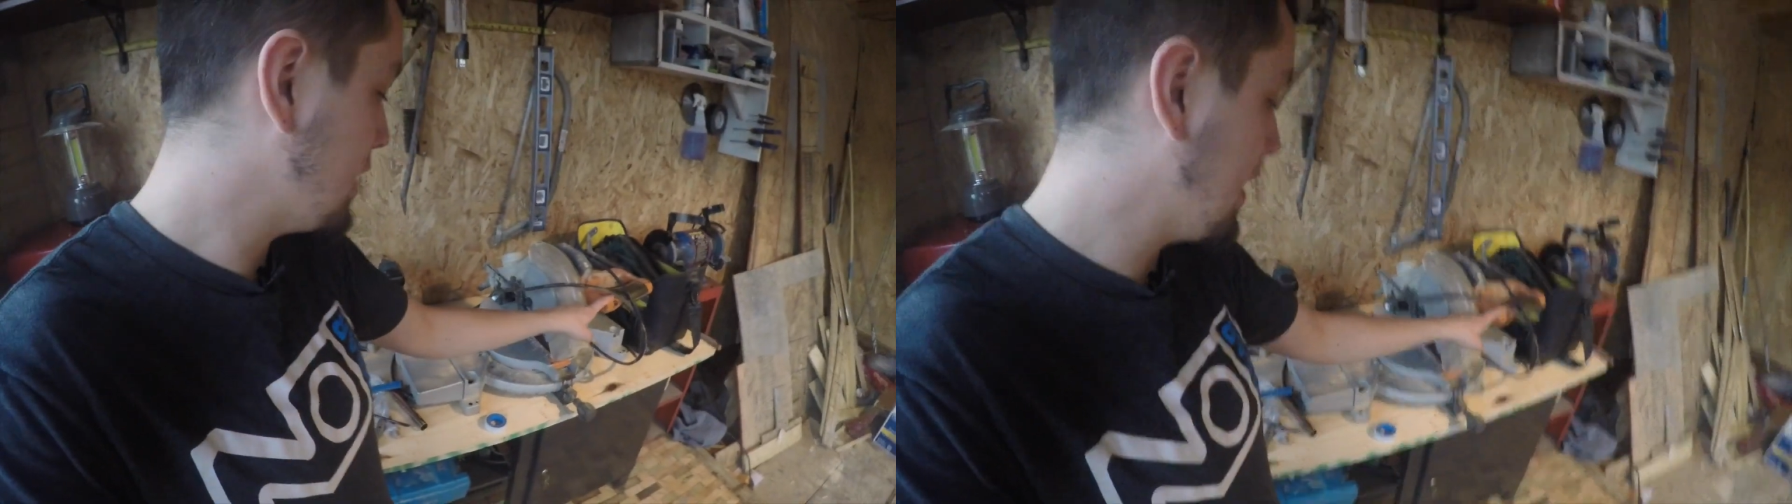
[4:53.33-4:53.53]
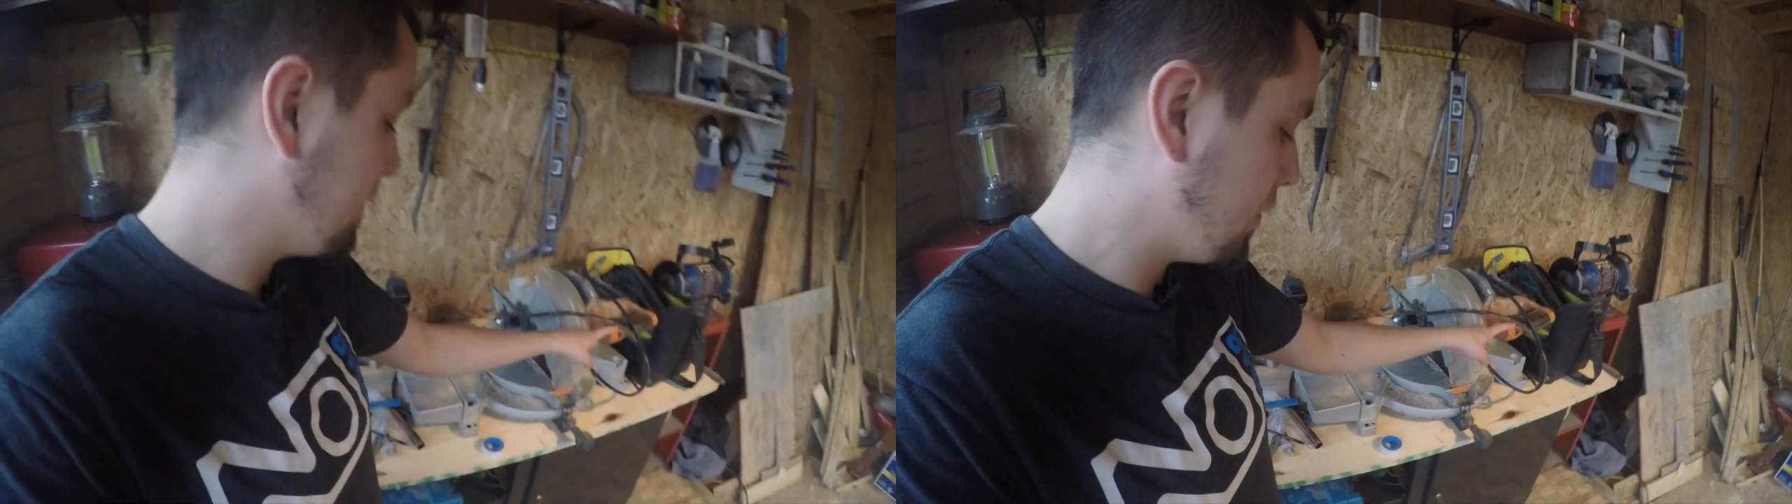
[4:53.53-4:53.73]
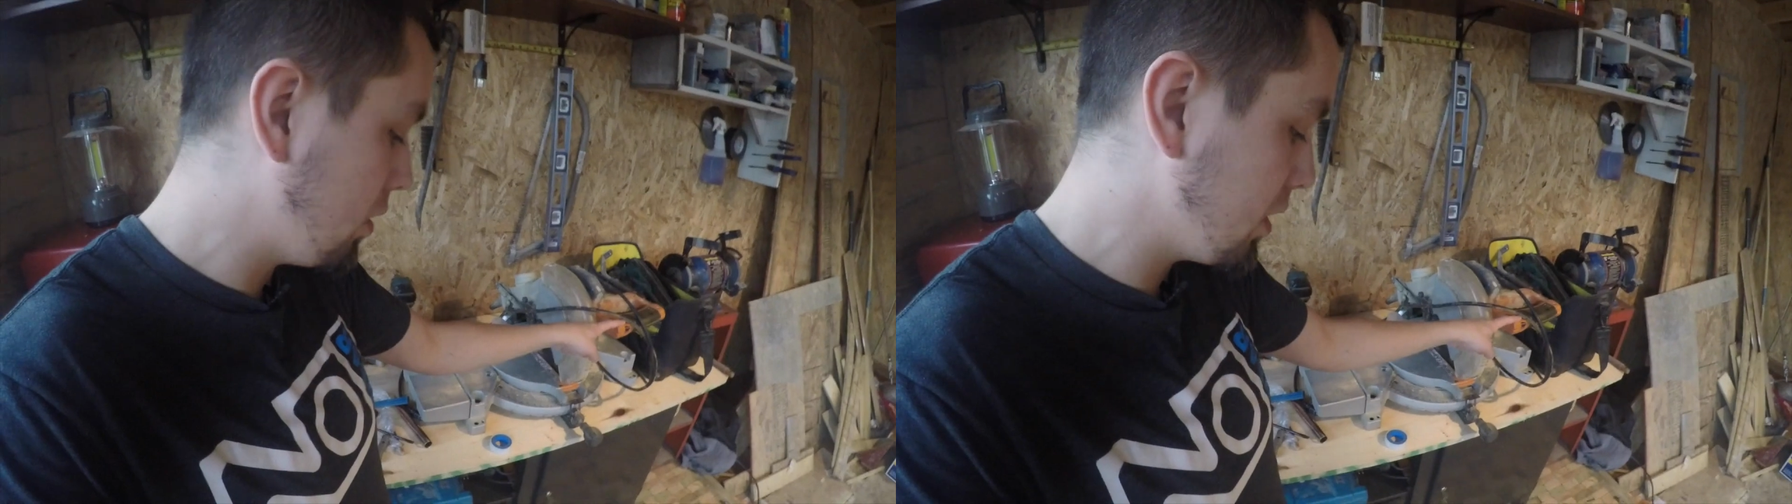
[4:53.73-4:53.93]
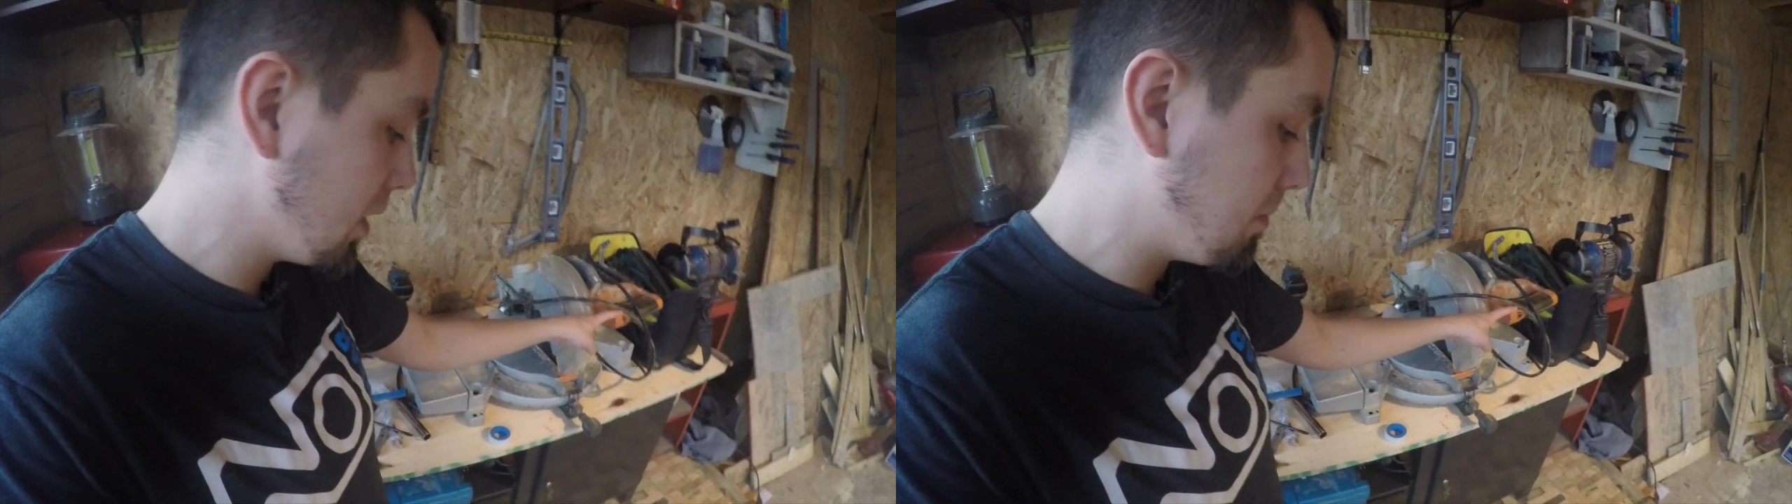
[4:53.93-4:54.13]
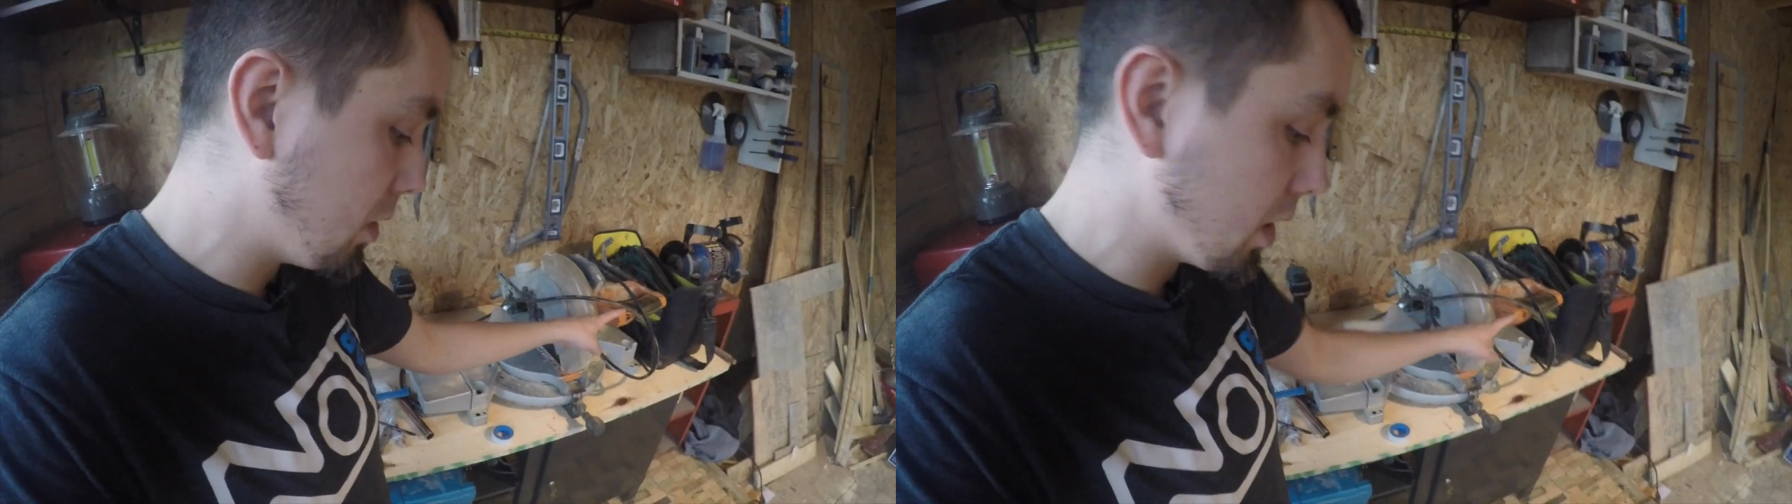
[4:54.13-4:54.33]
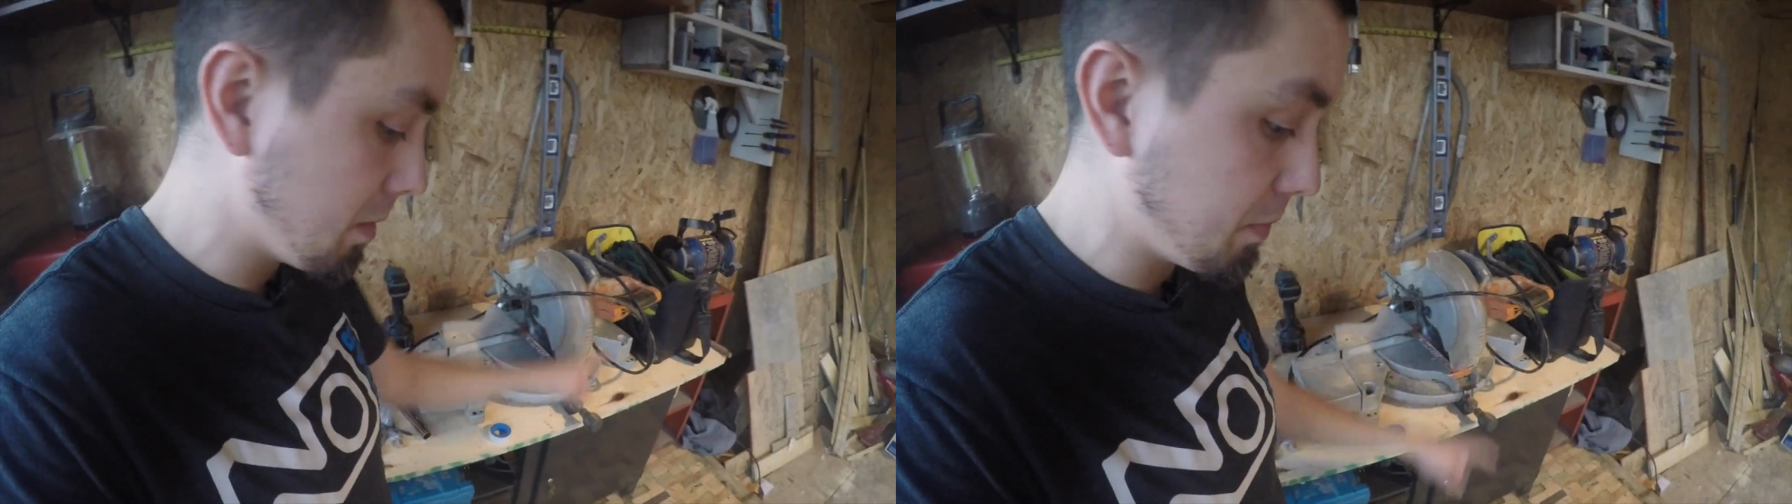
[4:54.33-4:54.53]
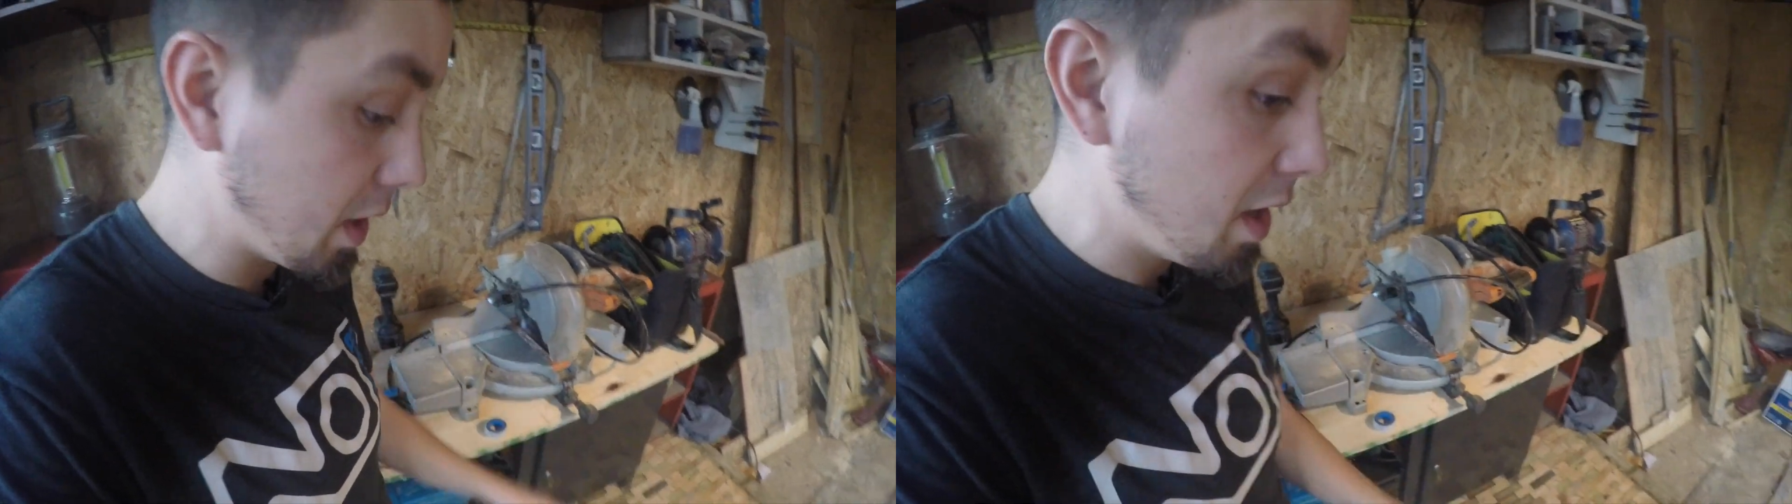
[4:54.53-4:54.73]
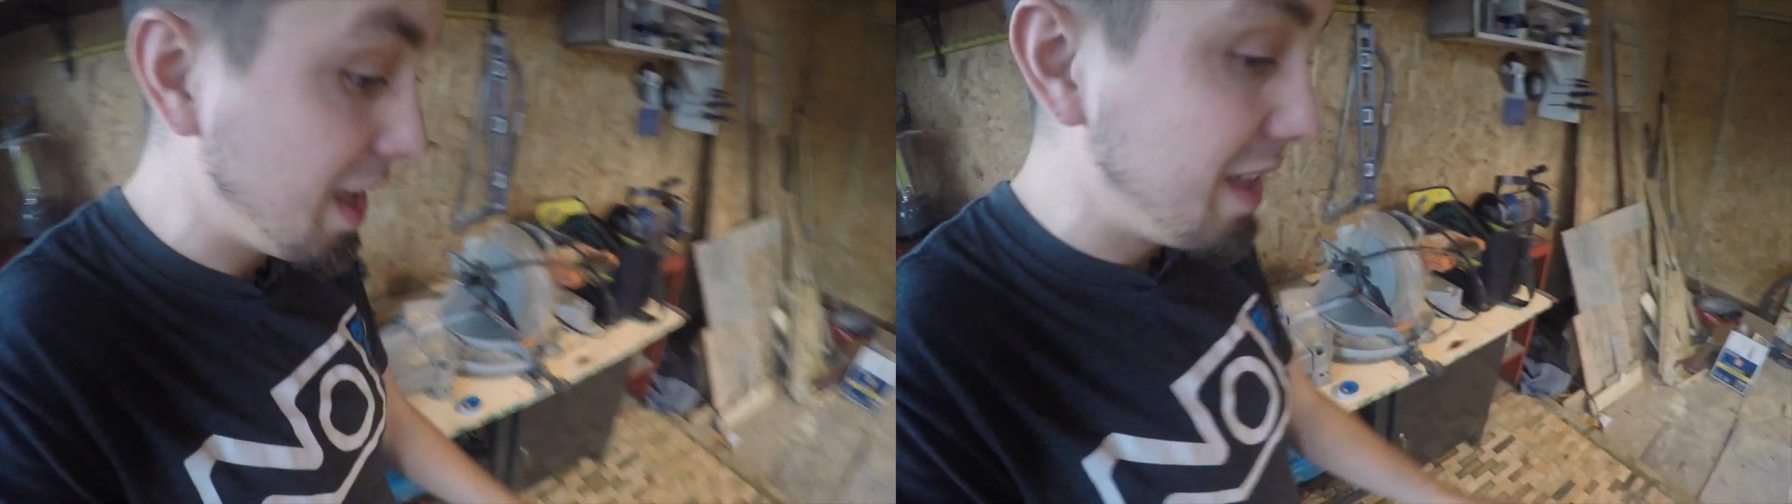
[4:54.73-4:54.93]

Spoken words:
like falling apart, but